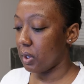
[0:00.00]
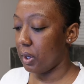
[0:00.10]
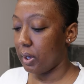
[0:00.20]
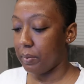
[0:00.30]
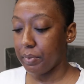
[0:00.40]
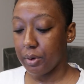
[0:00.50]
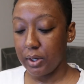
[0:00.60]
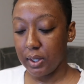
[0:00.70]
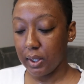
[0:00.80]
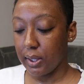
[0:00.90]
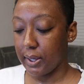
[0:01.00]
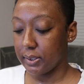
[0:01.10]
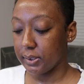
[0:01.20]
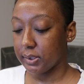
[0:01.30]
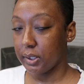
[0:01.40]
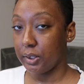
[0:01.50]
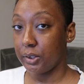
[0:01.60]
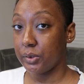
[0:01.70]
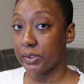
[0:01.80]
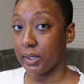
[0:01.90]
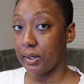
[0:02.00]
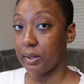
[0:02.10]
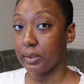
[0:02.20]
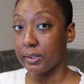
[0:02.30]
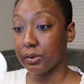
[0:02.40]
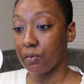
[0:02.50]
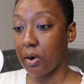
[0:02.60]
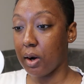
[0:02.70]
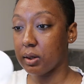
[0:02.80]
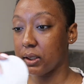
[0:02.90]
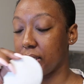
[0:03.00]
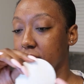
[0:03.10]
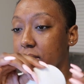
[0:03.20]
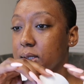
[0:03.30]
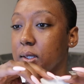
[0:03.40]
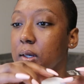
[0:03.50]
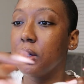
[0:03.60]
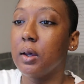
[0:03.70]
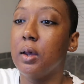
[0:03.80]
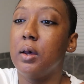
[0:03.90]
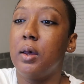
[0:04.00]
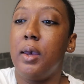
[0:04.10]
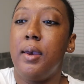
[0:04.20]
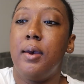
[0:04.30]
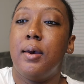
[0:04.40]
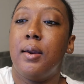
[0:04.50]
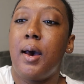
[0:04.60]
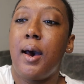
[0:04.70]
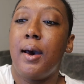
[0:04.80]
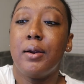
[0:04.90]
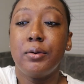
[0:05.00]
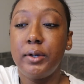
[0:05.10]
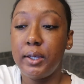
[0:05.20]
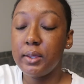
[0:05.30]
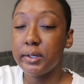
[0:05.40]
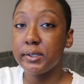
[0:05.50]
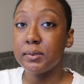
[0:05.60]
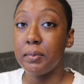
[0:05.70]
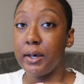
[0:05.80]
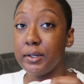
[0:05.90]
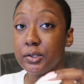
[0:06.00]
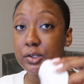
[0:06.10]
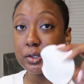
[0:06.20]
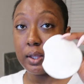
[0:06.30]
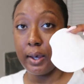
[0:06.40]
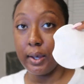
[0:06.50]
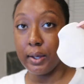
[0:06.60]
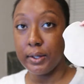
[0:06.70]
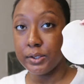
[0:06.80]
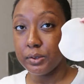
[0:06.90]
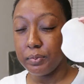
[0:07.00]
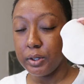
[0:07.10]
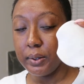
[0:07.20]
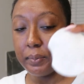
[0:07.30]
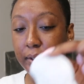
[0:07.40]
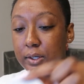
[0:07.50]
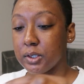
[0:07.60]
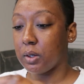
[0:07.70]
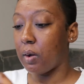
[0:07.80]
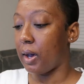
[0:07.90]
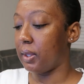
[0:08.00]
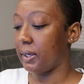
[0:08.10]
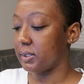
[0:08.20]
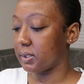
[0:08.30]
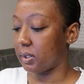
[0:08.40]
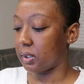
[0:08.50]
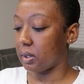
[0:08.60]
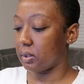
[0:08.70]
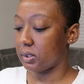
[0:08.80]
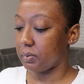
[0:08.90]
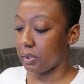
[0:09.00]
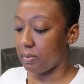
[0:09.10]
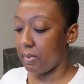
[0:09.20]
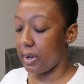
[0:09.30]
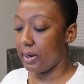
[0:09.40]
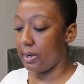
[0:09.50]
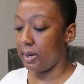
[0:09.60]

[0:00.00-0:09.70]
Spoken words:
and pre-cleanse using this rock disc. And I don't need this much, like it's pretty big, so I like to split mine in